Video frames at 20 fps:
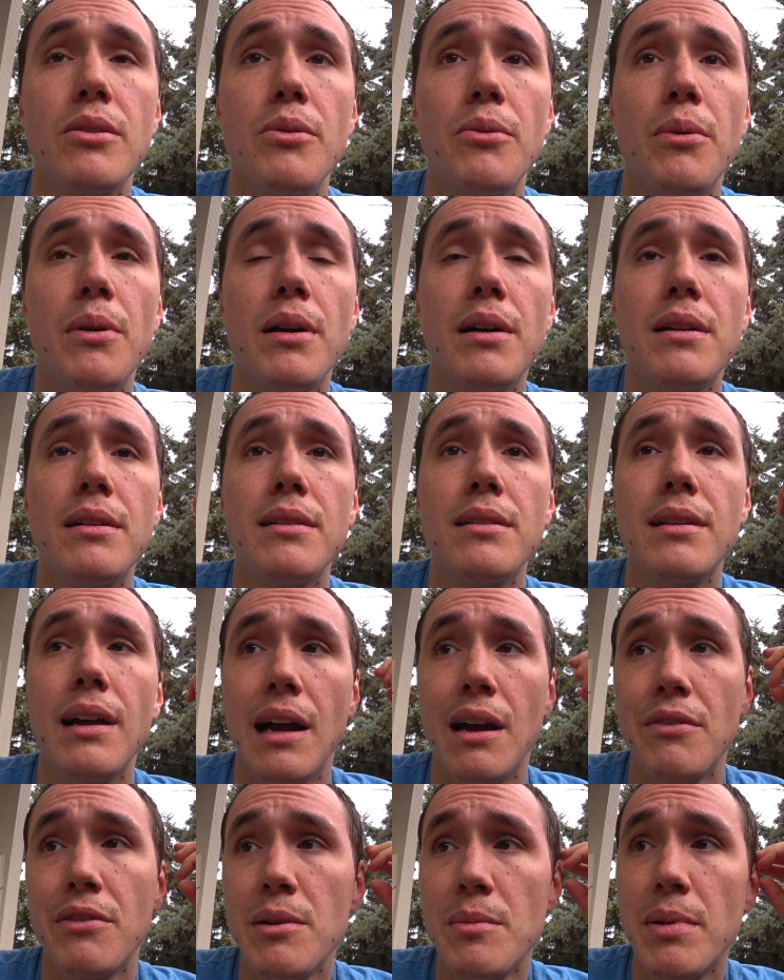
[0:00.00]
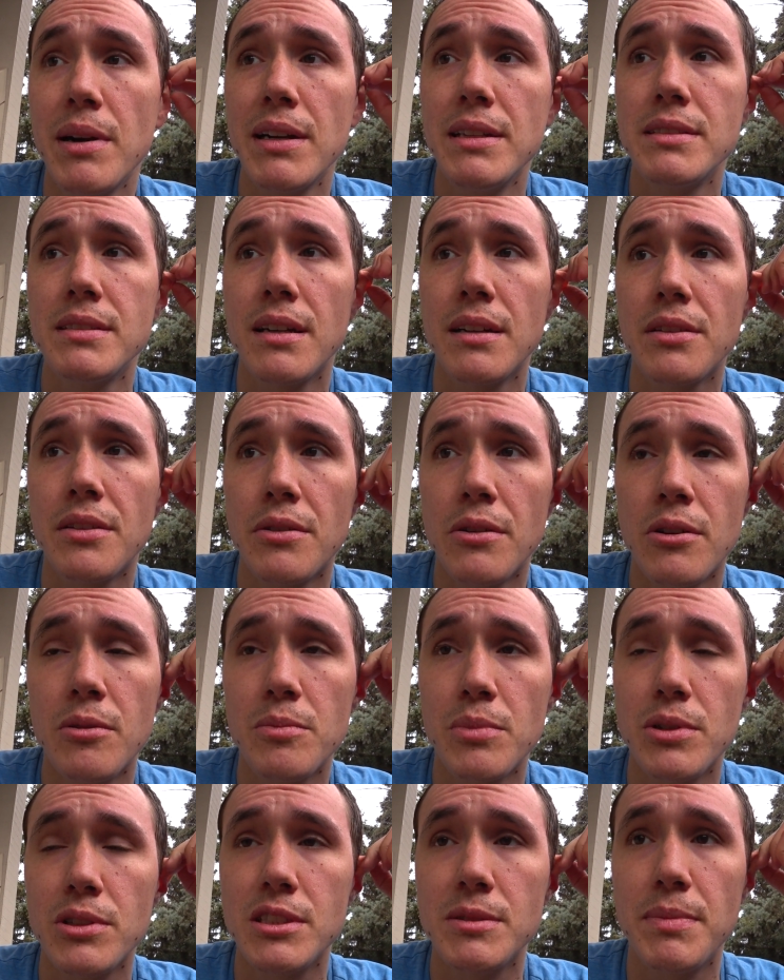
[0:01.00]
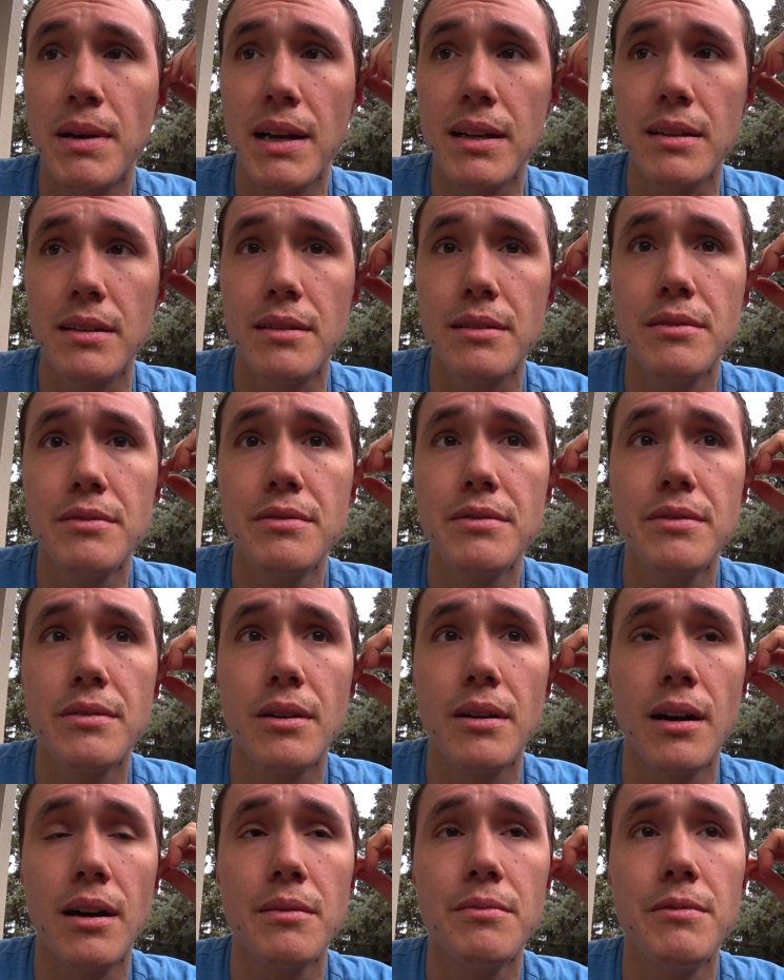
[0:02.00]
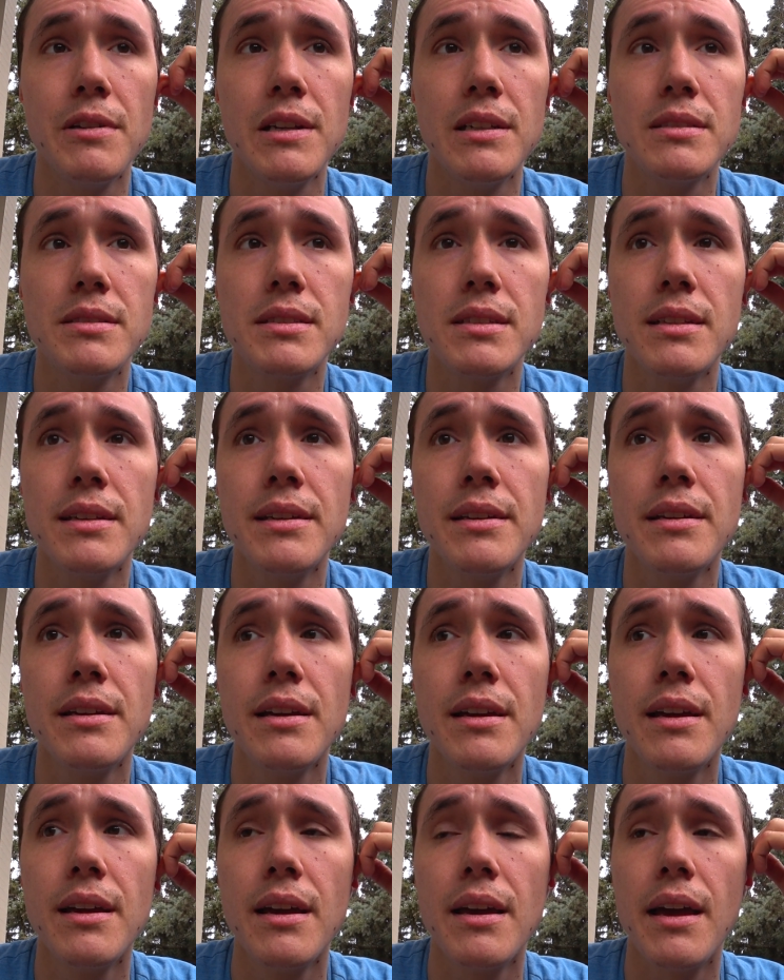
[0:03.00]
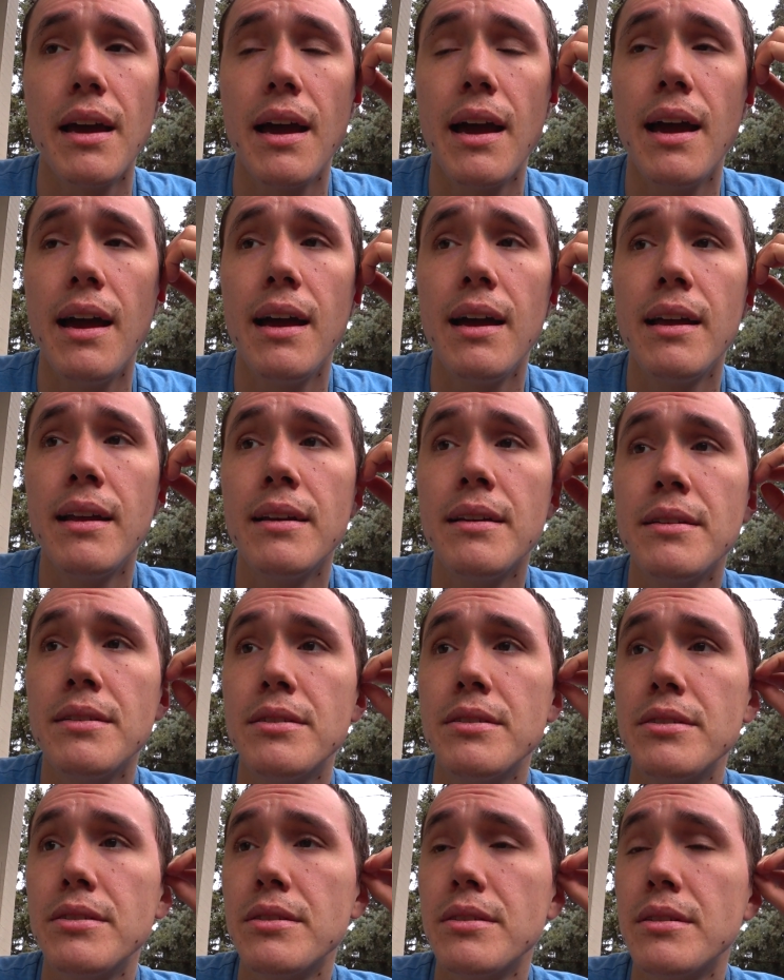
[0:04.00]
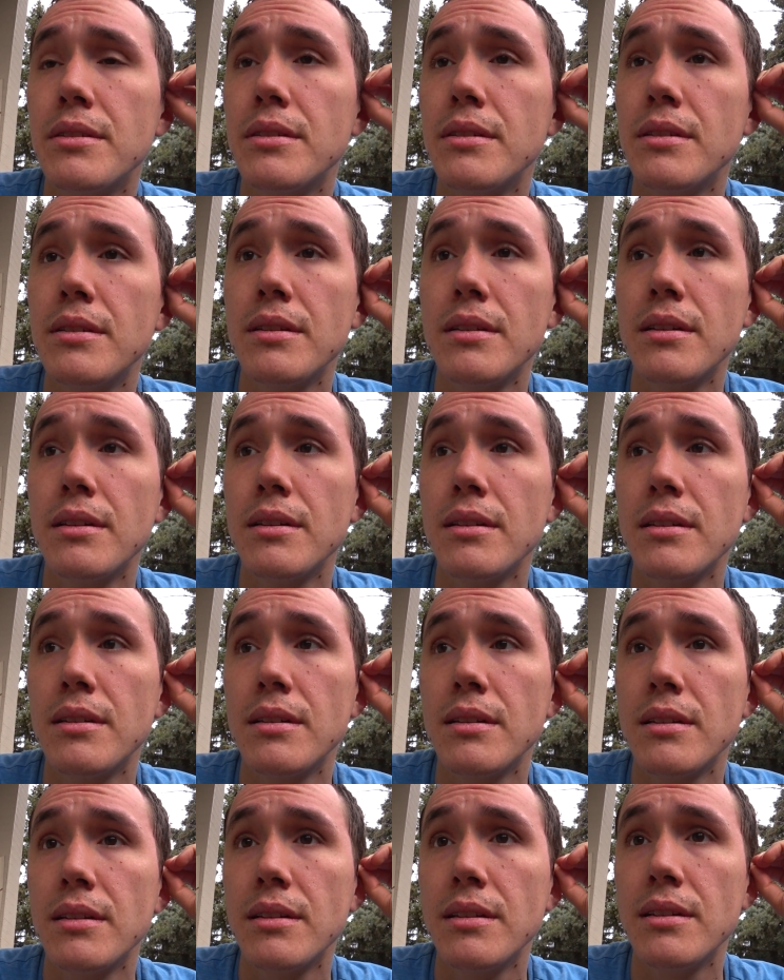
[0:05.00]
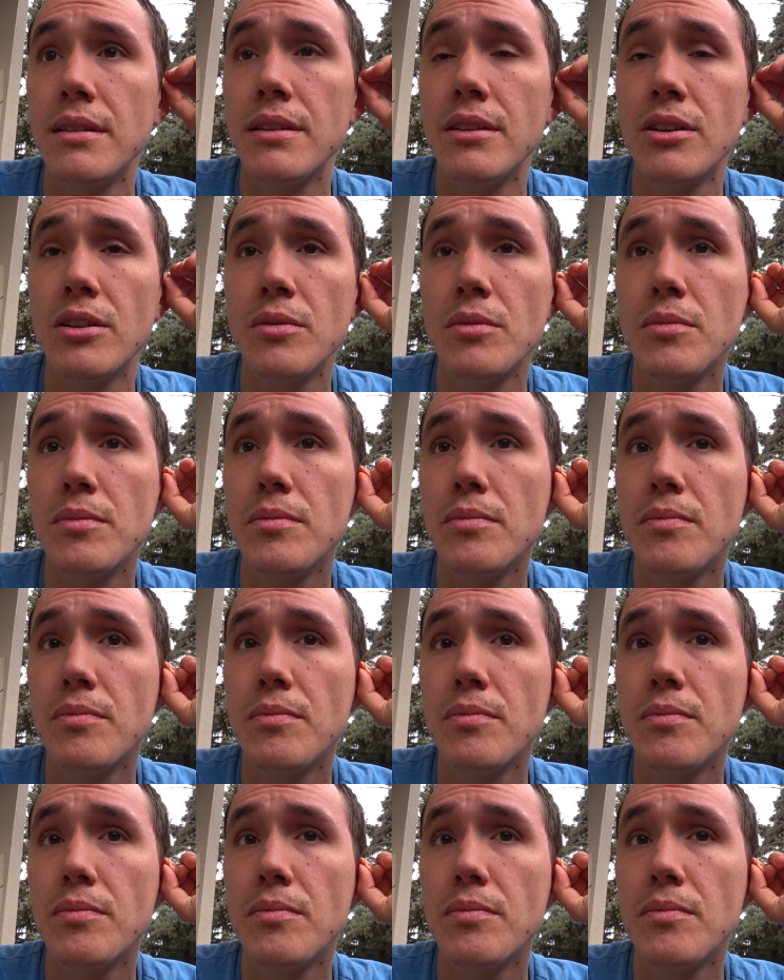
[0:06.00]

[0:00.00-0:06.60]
well, everybody's got their own perspective, obviously, and you know,